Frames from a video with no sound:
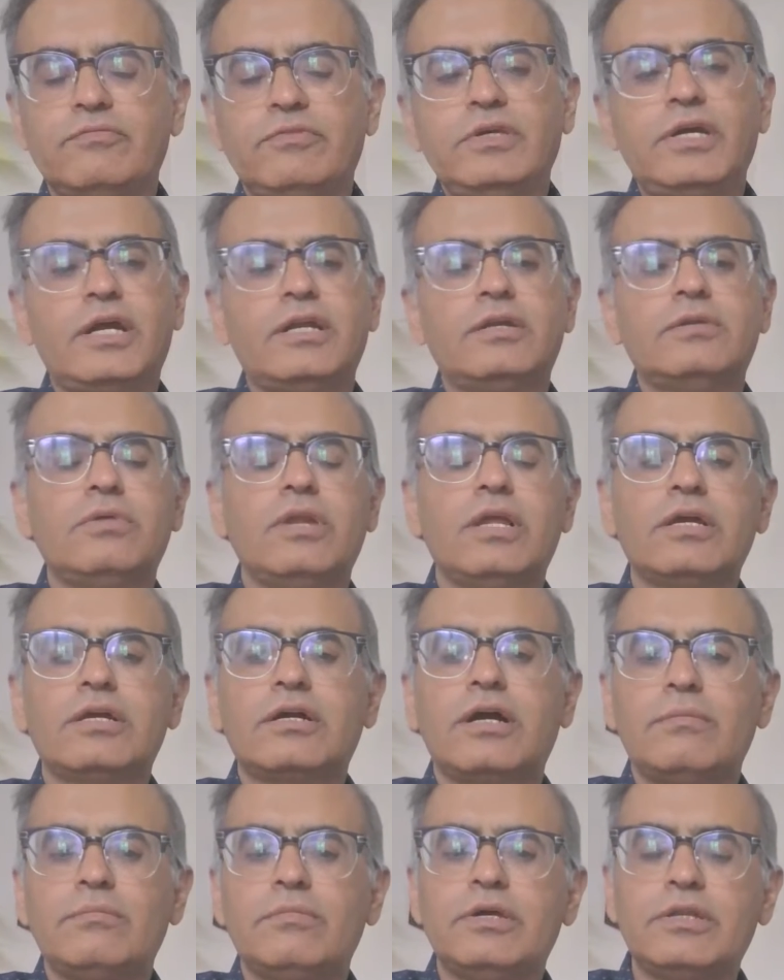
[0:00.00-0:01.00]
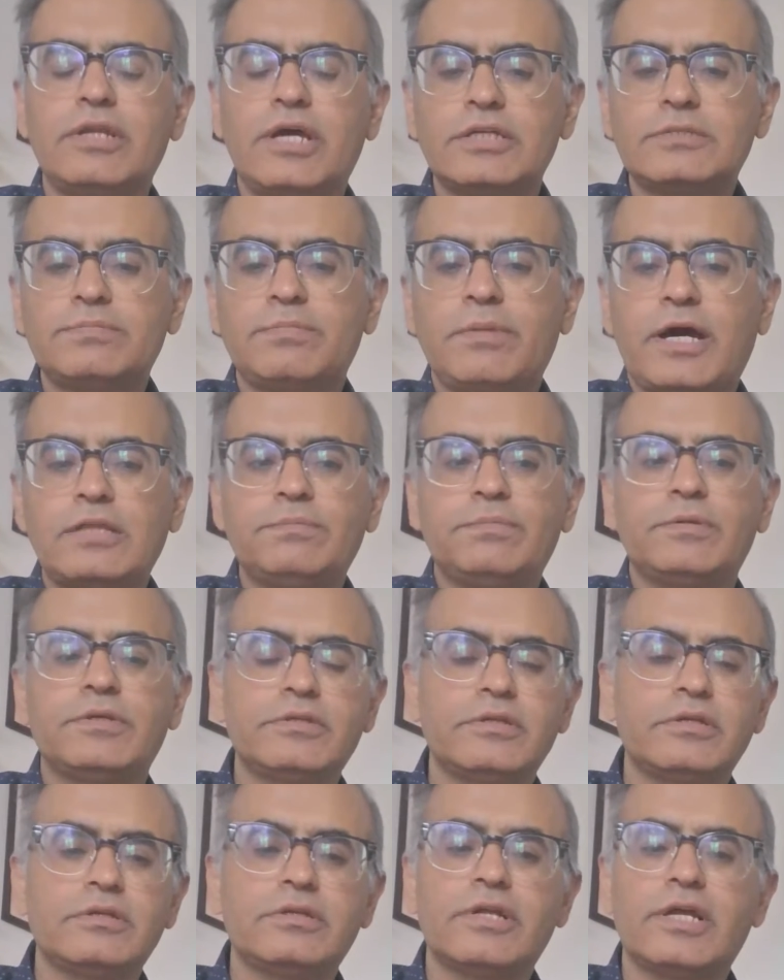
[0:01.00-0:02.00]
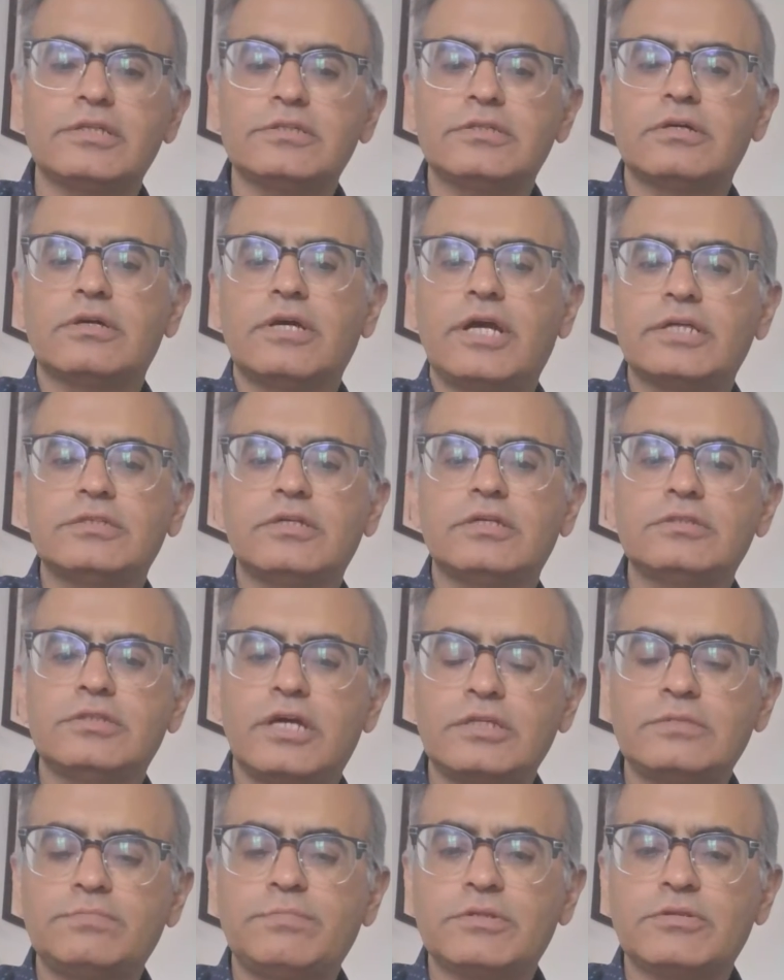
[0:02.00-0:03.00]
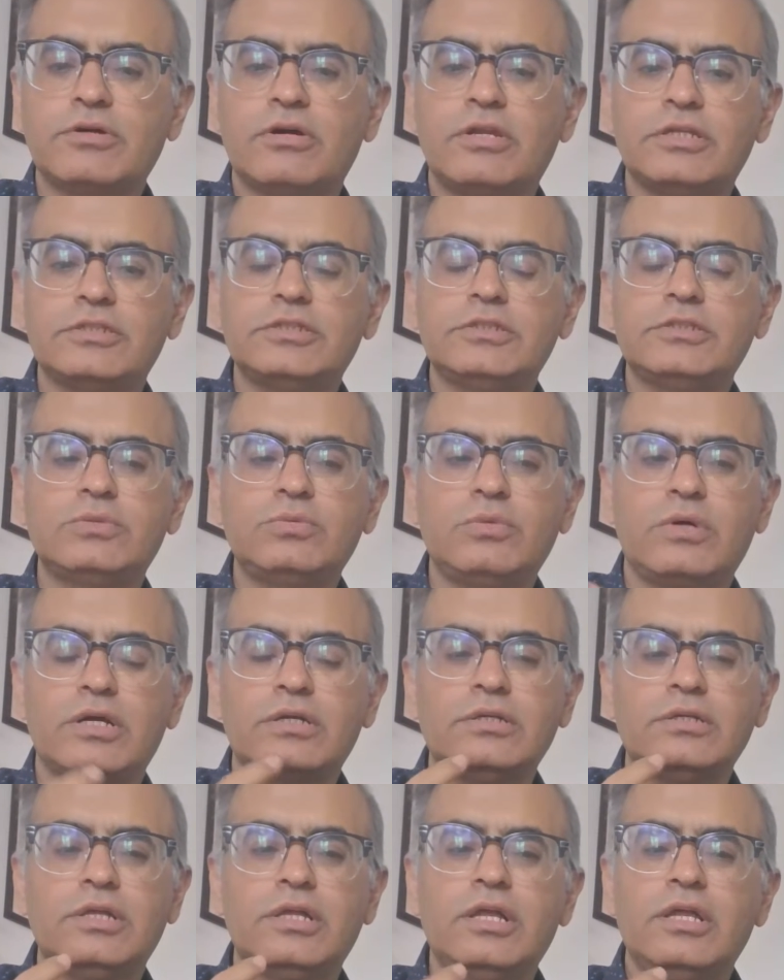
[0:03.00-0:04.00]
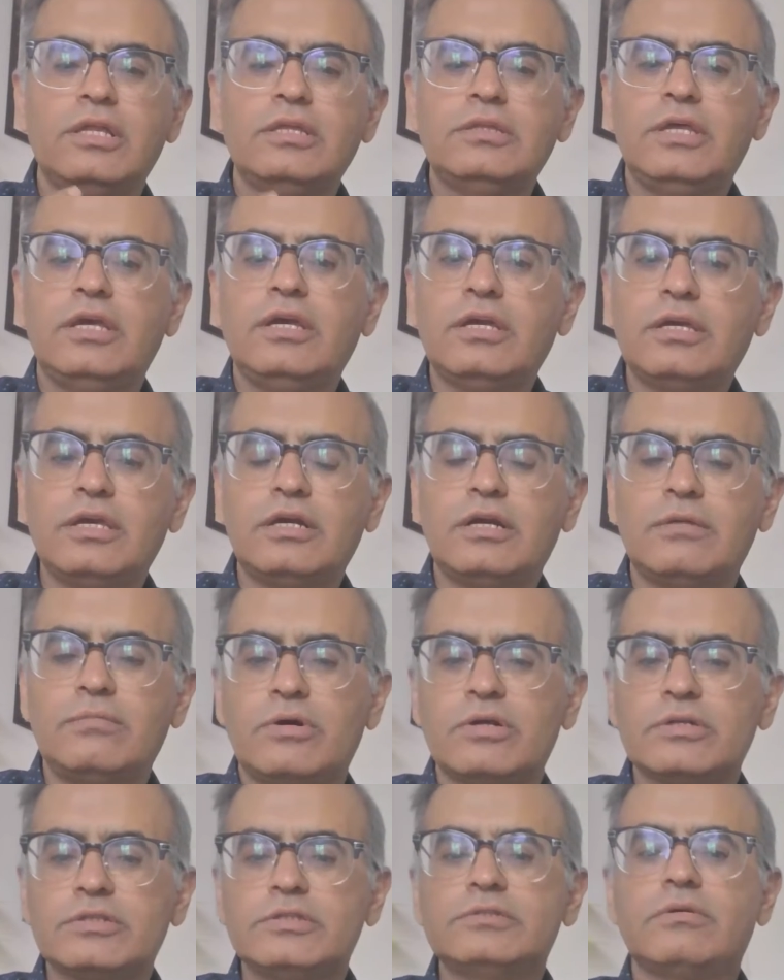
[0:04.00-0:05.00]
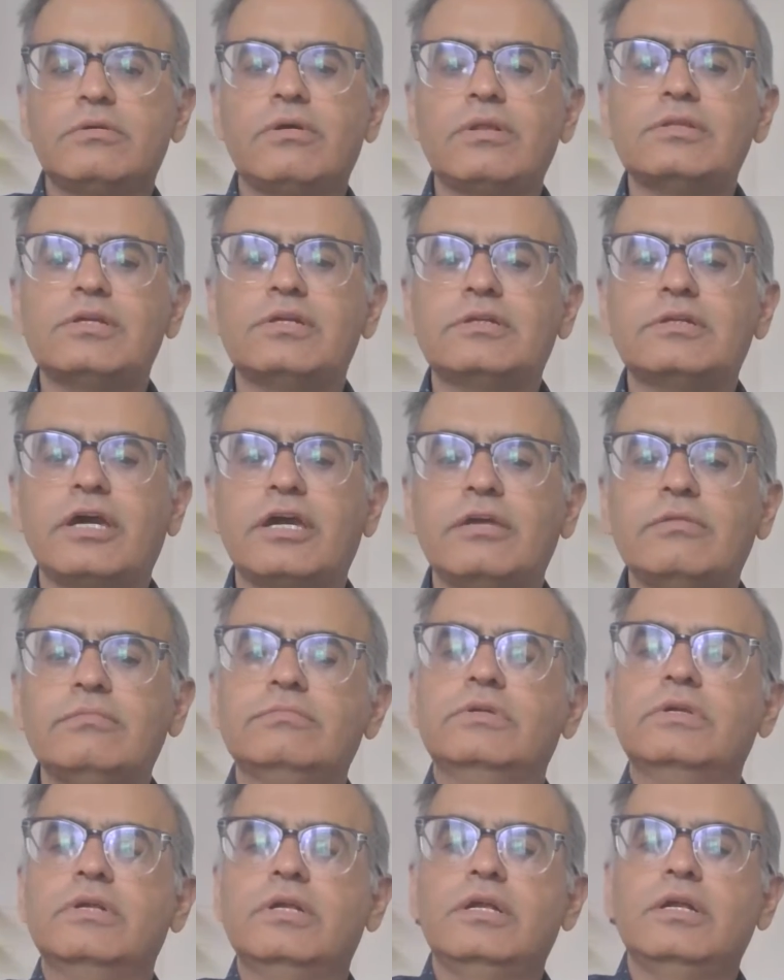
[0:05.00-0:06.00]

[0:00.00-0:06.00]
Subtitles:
we had to like come in as path presenter, as pathologists who are thinking about this all the time.